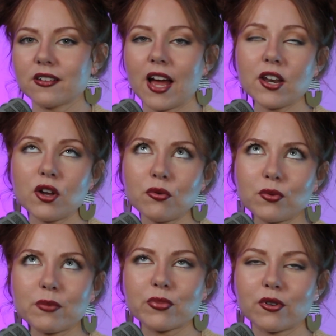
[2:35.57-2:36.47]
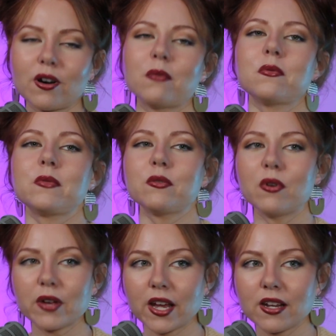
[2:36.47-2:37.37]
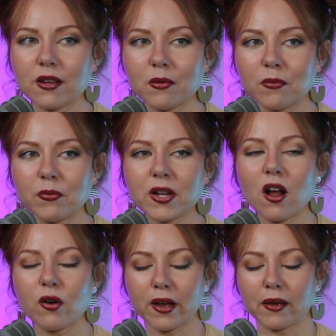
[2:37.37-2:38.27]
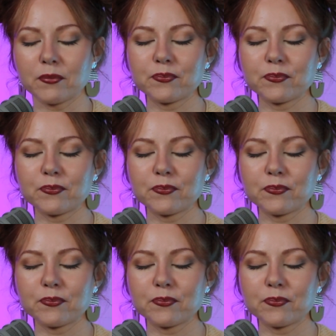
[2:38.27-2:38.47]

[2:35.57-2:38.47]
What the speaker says: I know we probably won't get it, but okay.